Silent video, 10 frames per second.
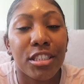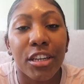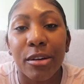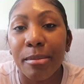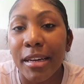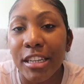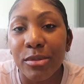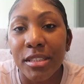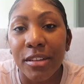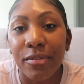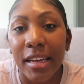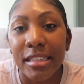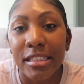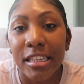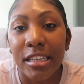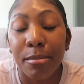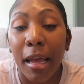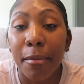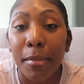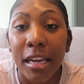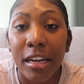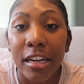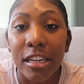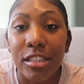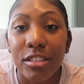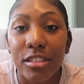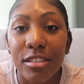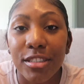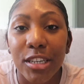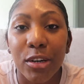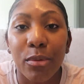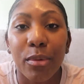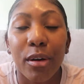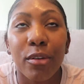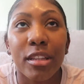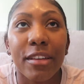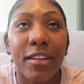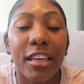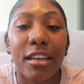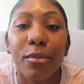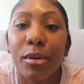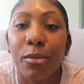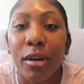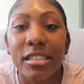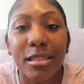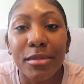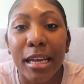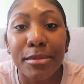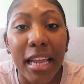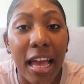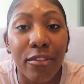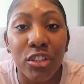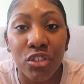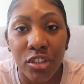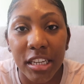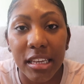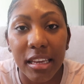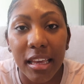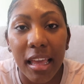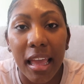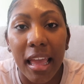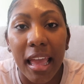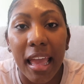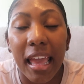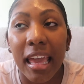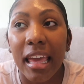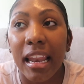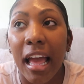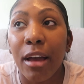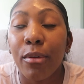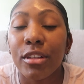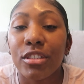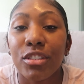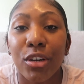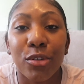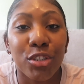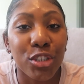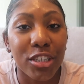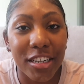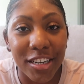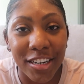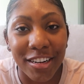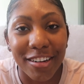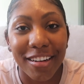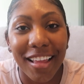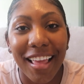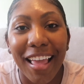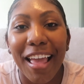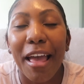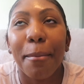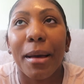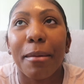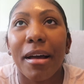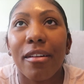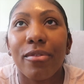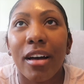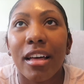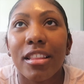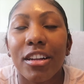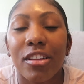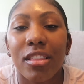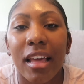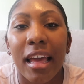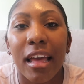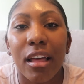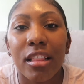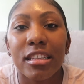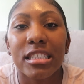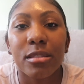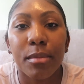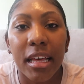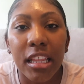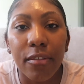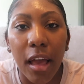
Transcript: So much was affected, my marriage. So Olivia would want sometimes to have a drink, and I was so triggered by my father that the smell of